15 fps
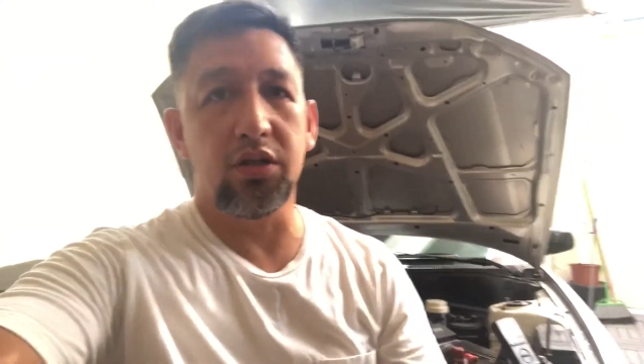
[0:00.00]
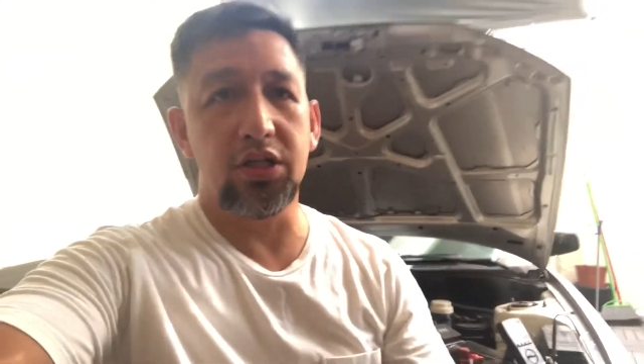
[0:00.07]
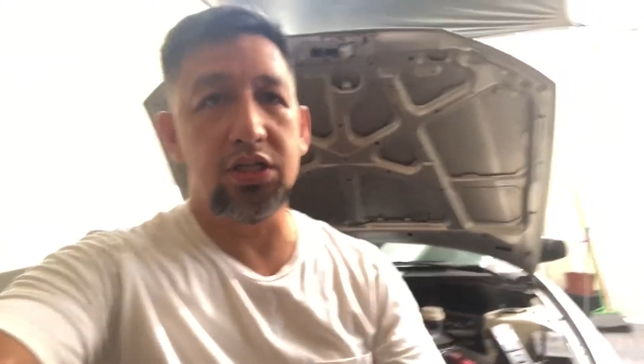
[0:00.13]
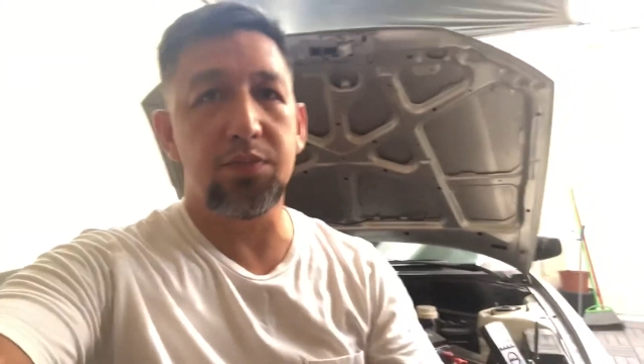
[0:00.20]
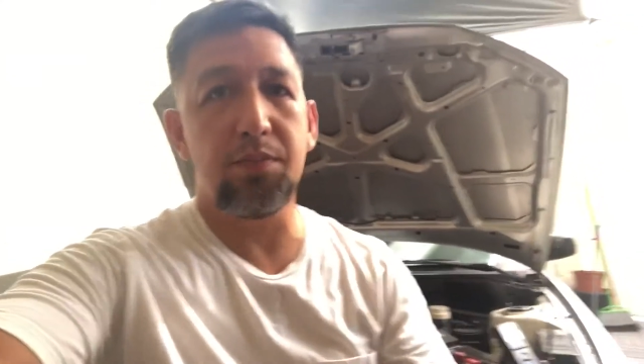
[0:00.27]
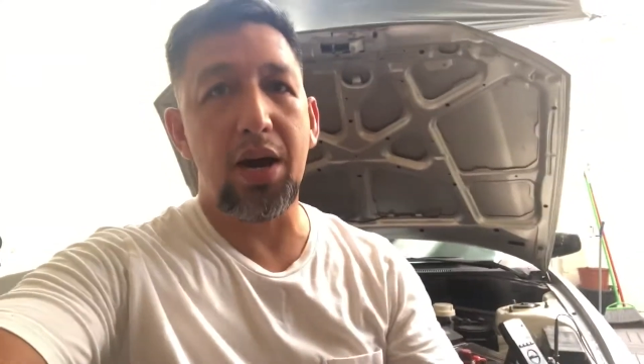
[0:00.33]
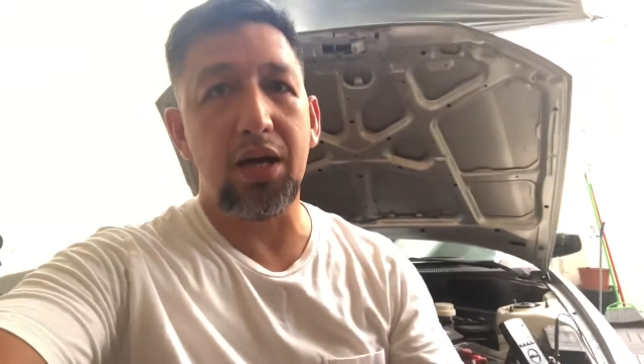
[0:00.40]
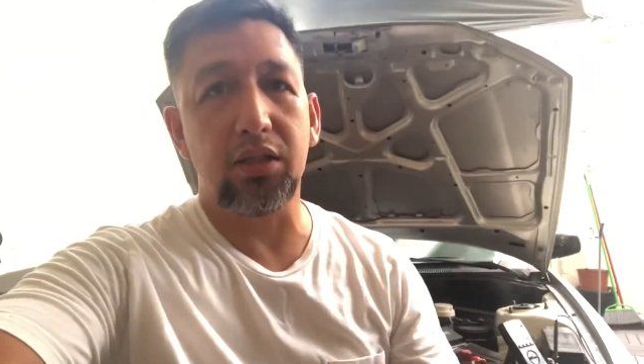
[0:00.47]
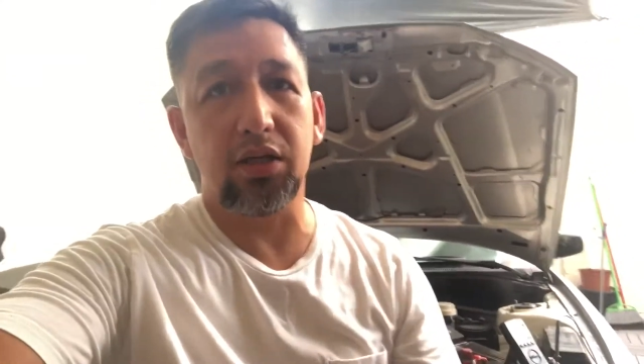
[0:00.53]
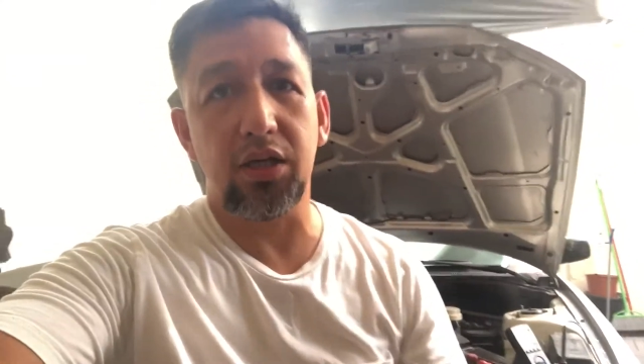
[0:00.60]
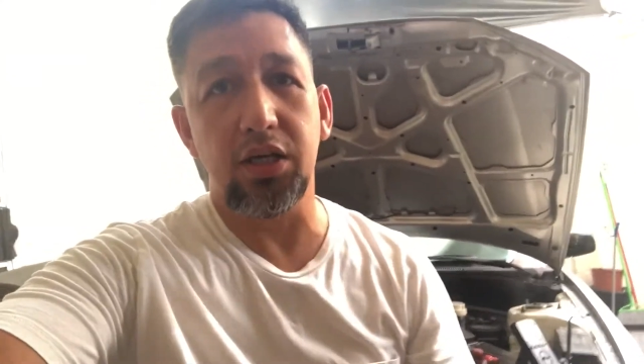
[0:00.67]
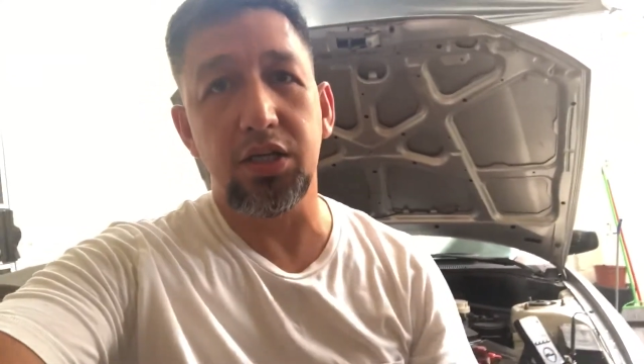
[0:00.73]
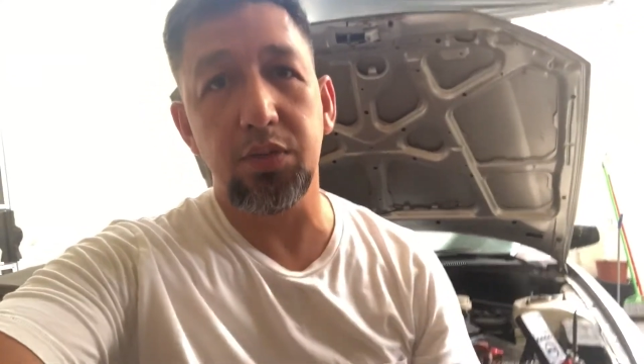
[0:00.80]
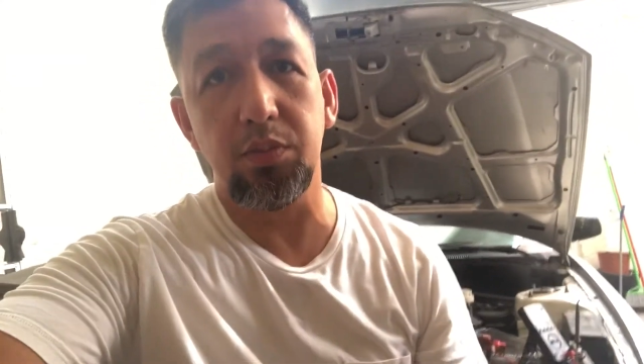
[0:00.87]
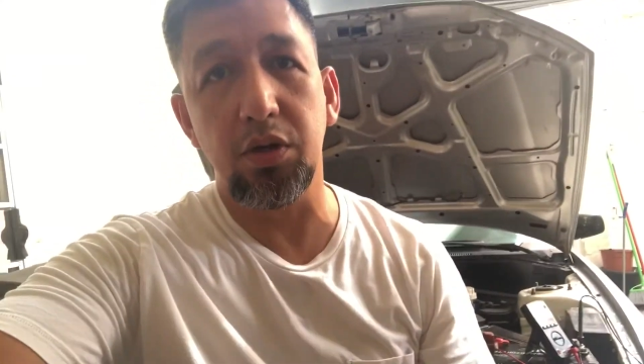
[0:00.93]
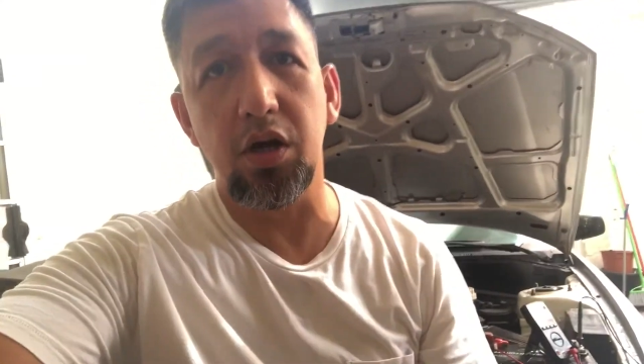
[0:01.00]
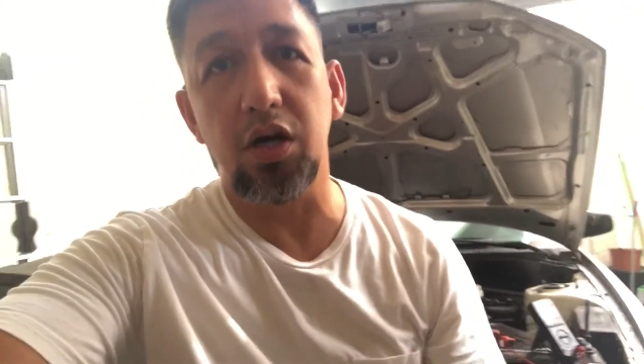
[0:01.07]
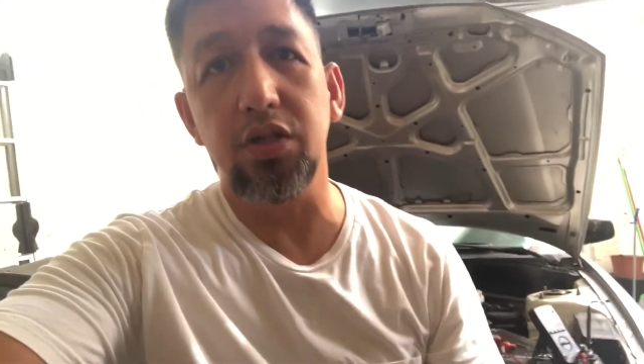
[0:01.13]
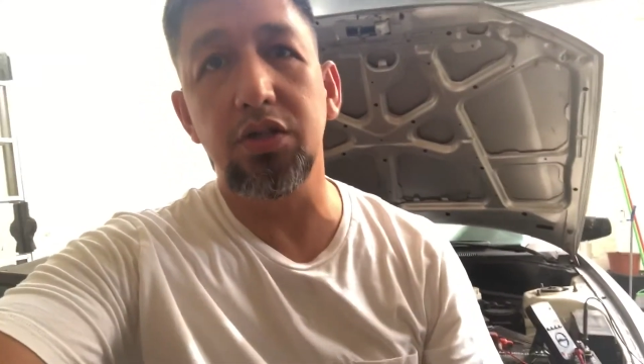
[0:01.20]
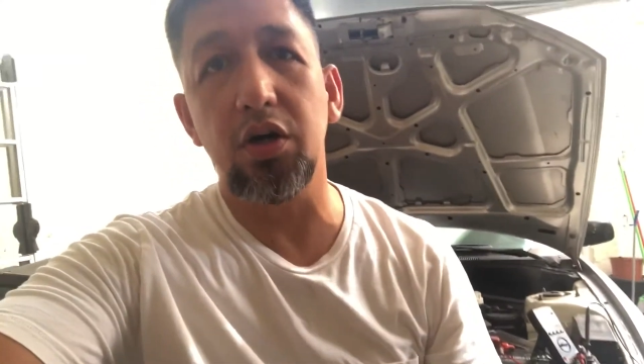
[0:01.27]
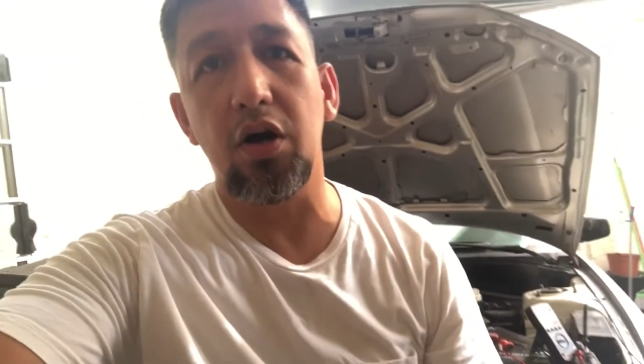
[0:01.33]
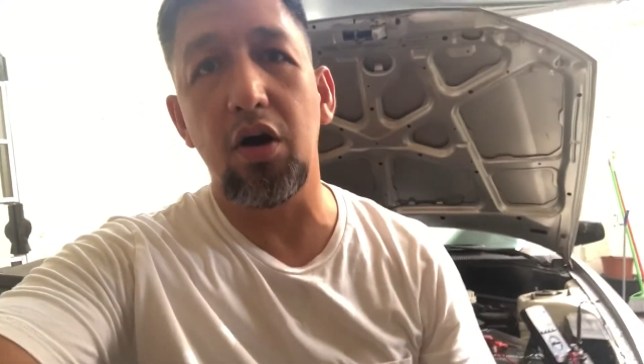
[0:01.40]
this battery is
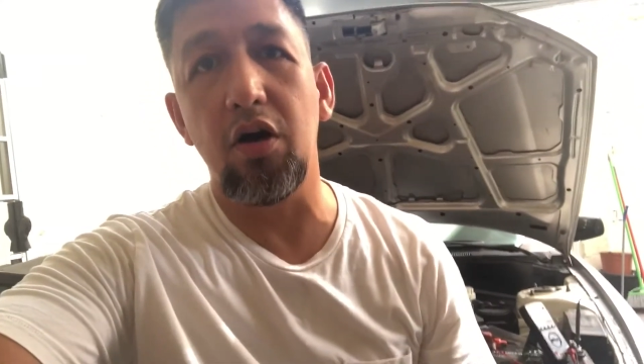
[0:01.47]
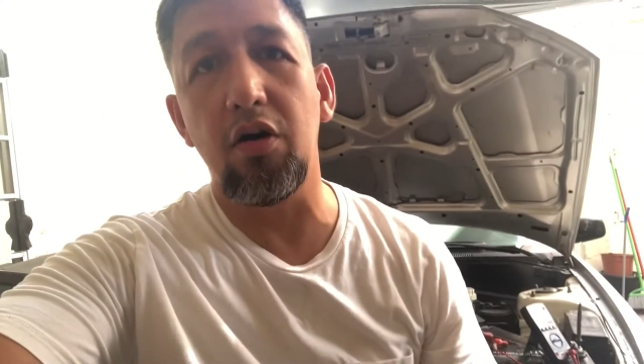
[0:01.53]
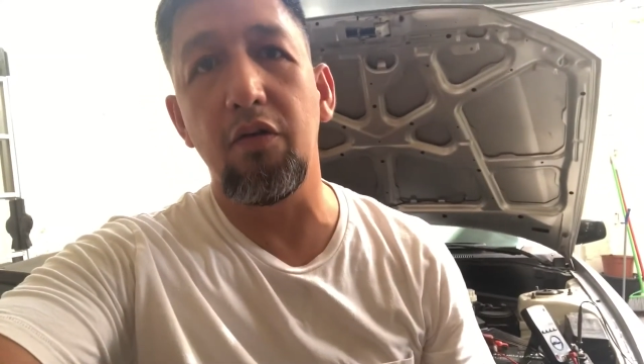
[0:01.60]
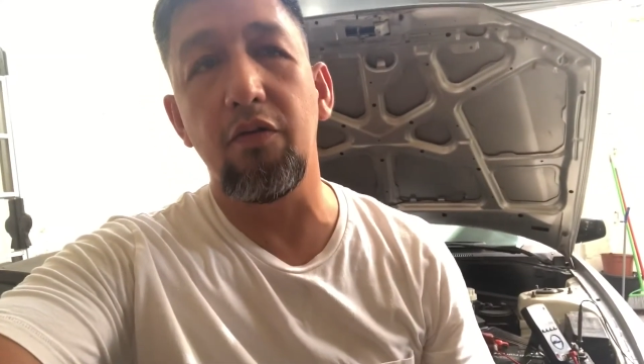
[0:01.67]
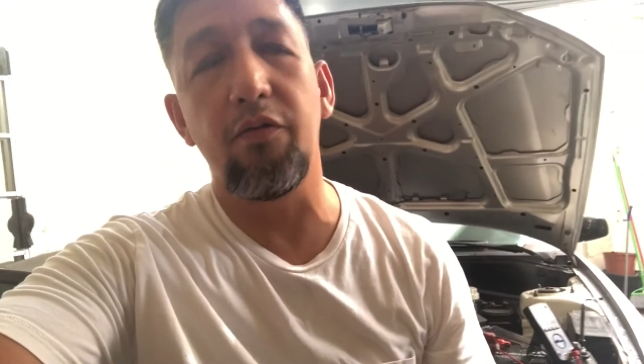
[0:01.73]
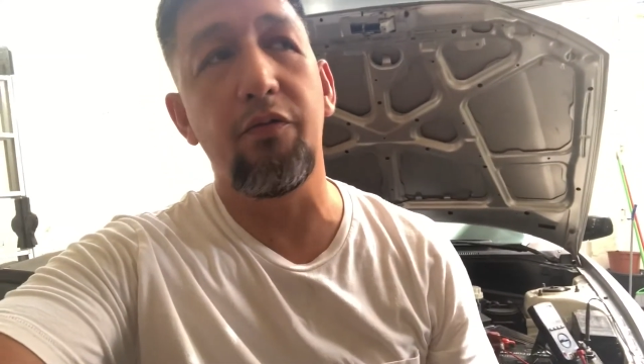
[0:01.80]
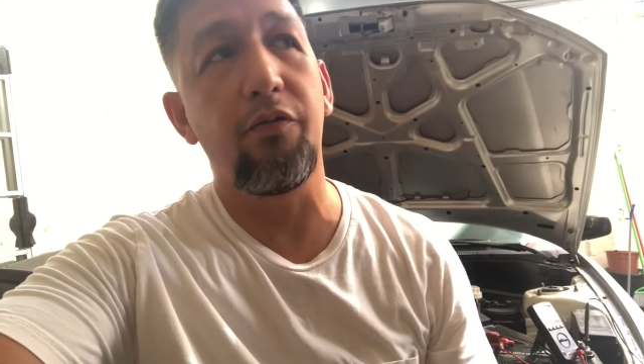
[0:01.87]
because of